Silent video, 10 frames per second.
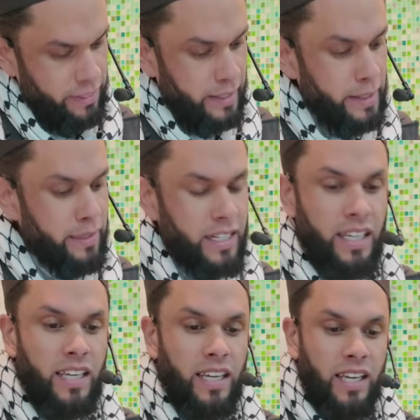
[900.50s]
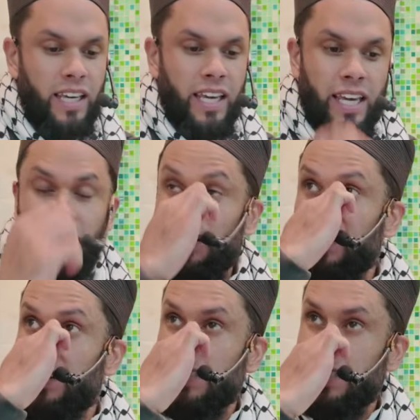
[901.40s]
33, and
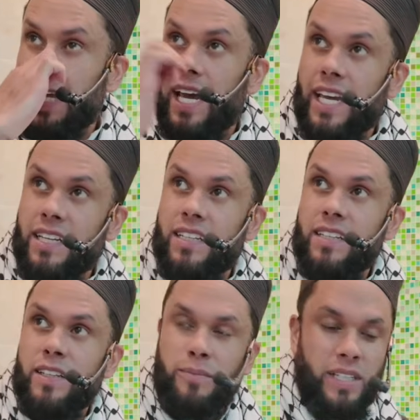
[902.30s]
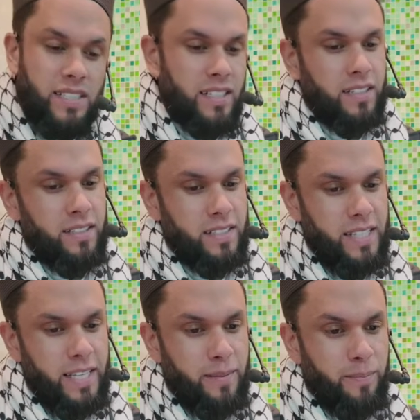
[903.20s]
on the slide, the big circles
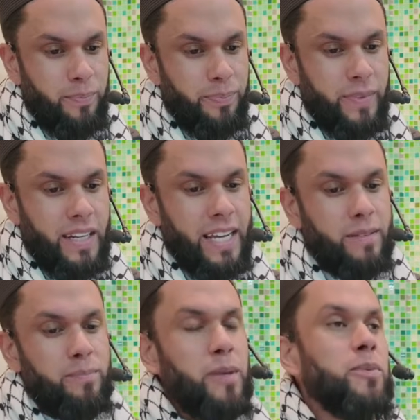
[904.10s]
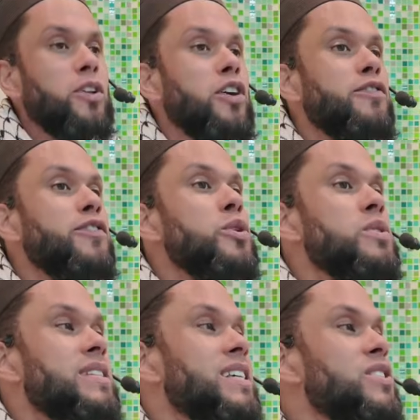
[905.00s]
there. Right? People
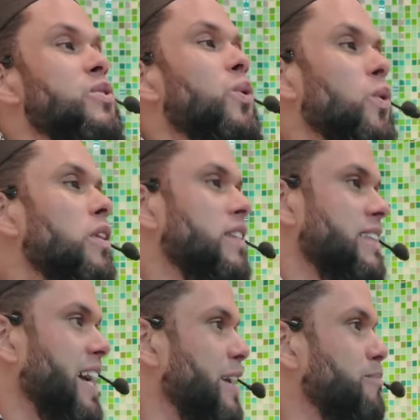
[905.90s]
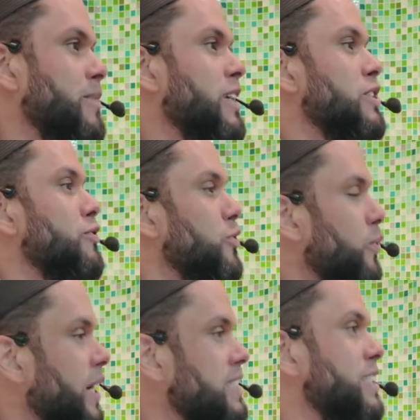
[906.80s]
confuse this all the time. So for
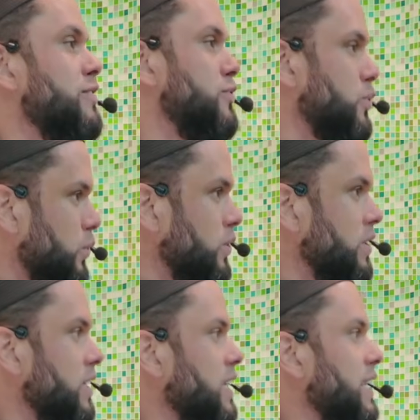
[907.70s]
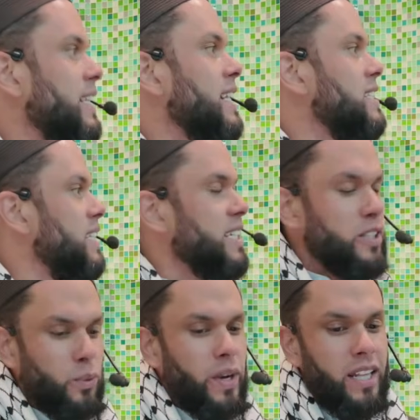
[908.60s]
once and for all, let us learn
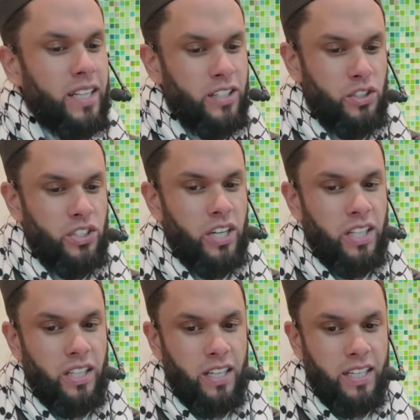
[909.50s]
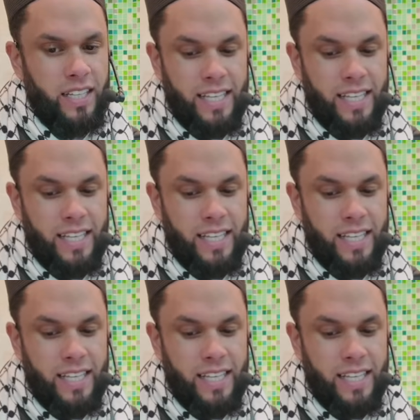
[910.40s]
it well, inshaAllah.